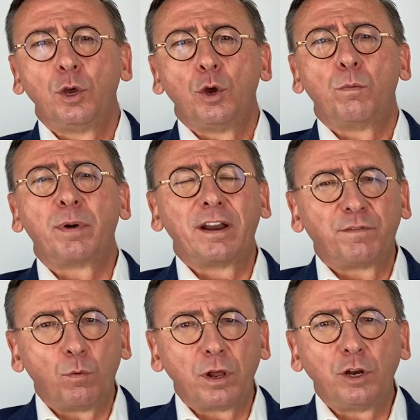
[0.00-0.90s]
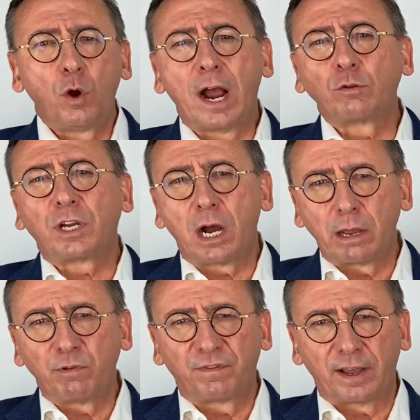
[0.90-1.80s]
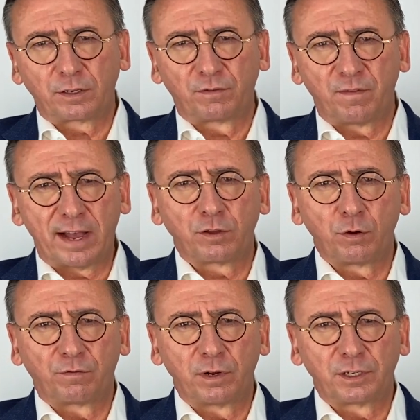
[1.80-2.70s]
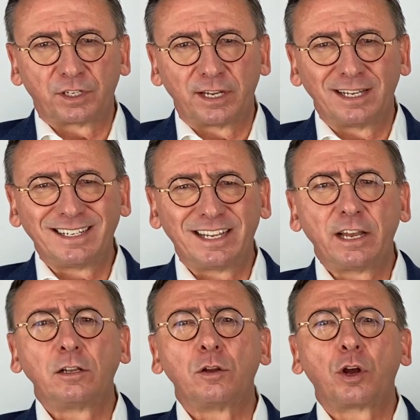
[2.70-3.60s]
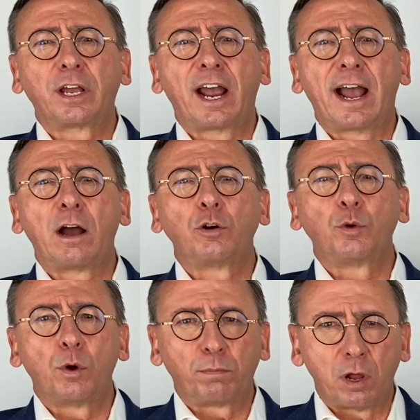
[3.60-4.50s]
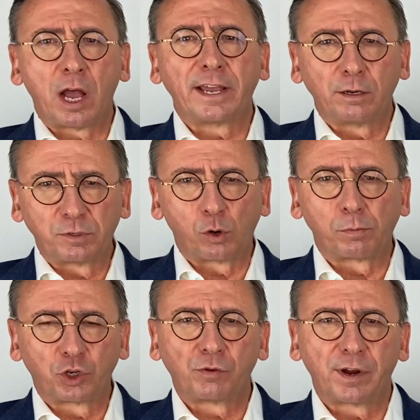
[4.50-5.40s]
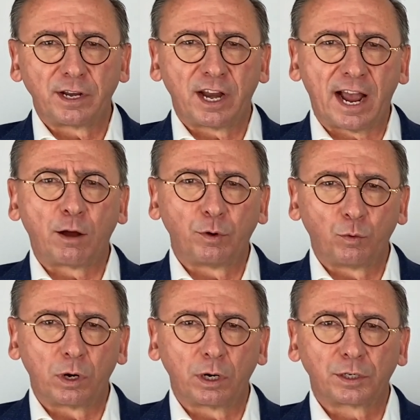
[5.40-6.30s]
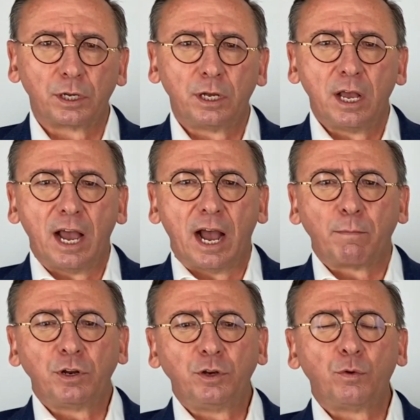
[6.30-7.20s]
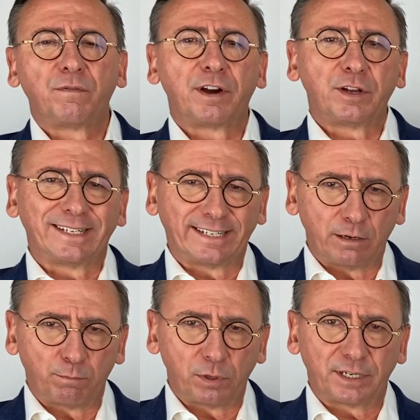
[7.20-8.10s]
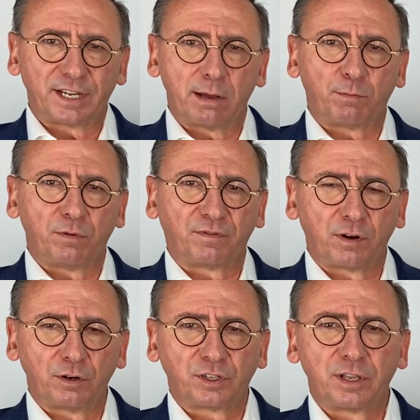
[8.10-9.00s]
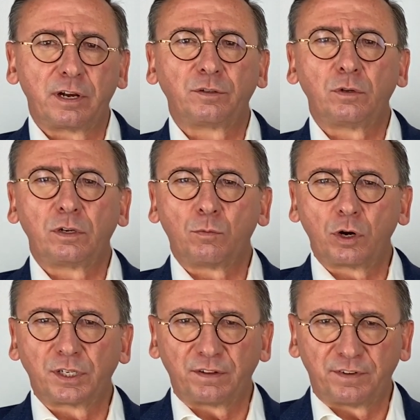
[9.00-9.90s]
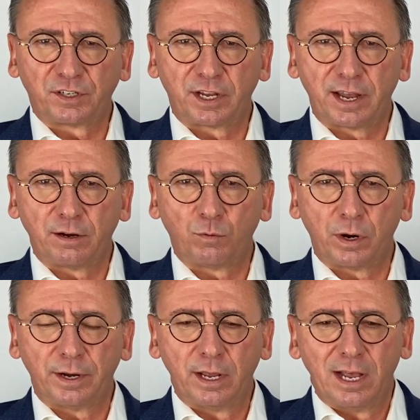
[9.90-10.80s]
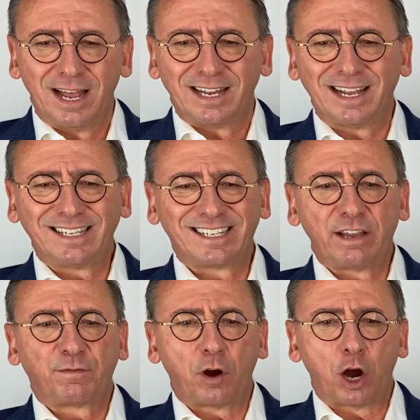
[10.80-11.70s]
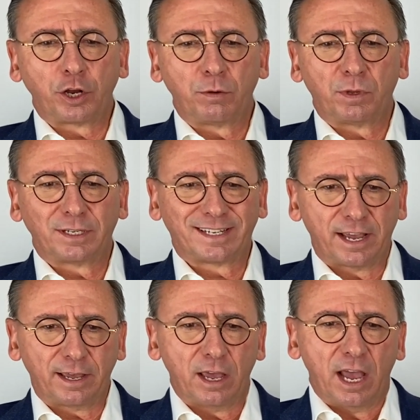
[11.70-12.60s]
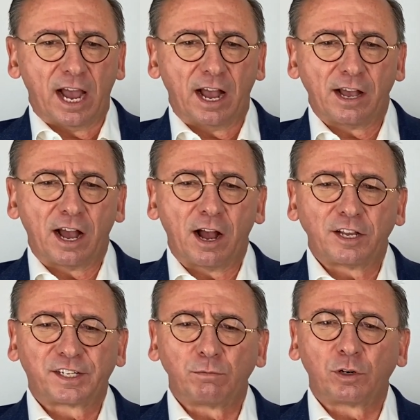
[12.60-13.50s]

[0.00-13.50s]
But if you want to know how time affects the value of real estate, let's take a look at how to apply an absorption rate and how it works. I'm going to do a very simple example first, and then I'll do a little more sophisticated one. Let's say, for argument's sake, similar